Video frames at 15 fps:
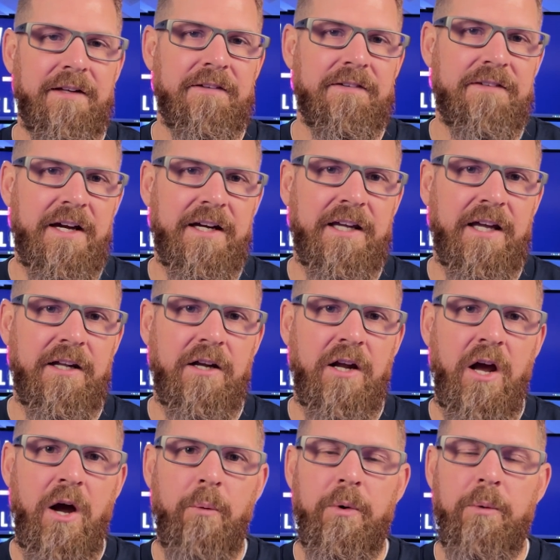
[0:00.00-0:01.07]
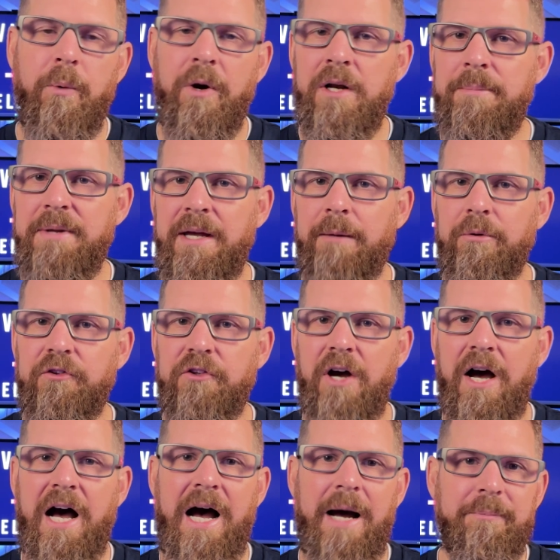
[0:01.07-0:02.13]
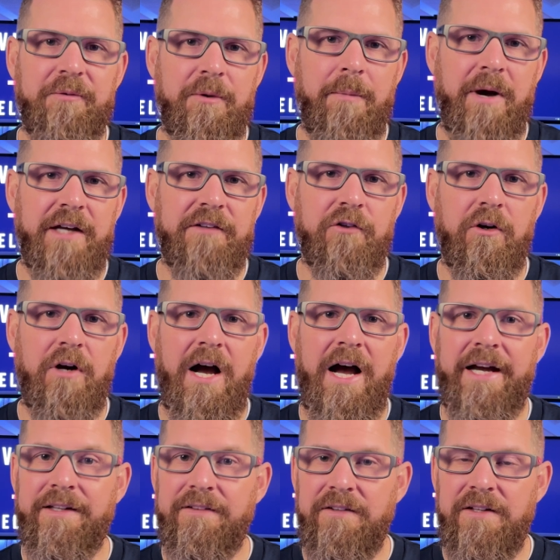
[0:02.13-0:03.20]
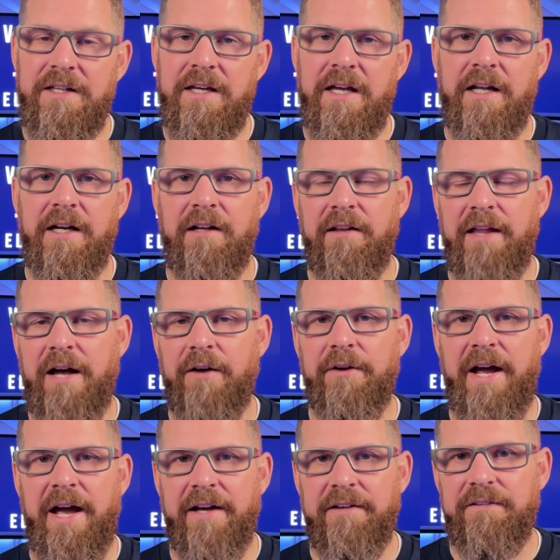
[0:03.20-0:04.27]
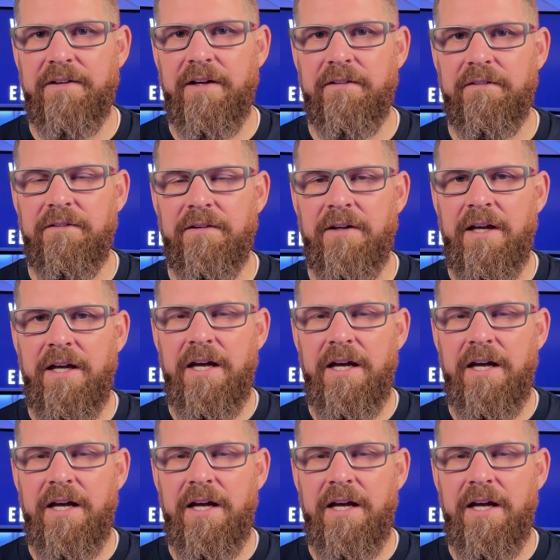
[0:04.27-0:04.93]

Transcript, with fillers: Second, we want to be able to optimize our IT and cloud assets,